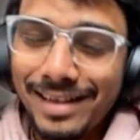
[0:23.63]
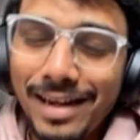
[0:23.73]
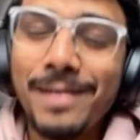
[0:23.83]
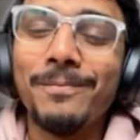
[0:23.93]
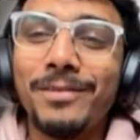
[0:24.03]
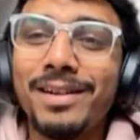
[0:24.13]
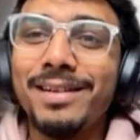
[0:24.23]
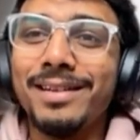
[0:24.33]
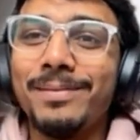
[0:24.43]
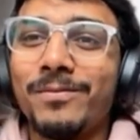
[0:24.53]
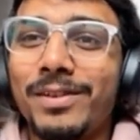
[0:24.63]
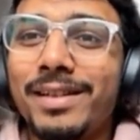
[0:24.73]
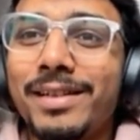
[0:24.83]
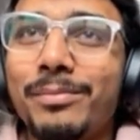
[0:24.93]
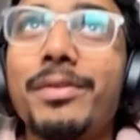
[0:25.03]
I'm
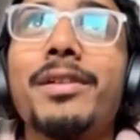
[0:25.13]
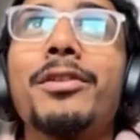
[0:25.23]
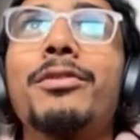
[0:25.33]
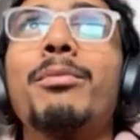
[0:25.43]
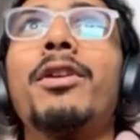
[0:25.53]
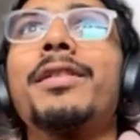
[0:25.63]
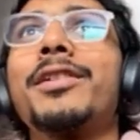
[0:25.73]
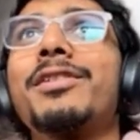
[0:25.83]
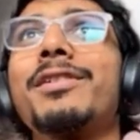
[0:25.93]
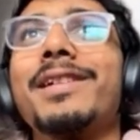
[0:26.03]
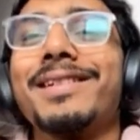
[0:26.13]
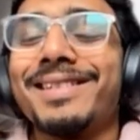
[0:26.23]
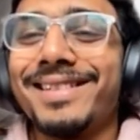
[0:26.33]
fine, pretty good morning today.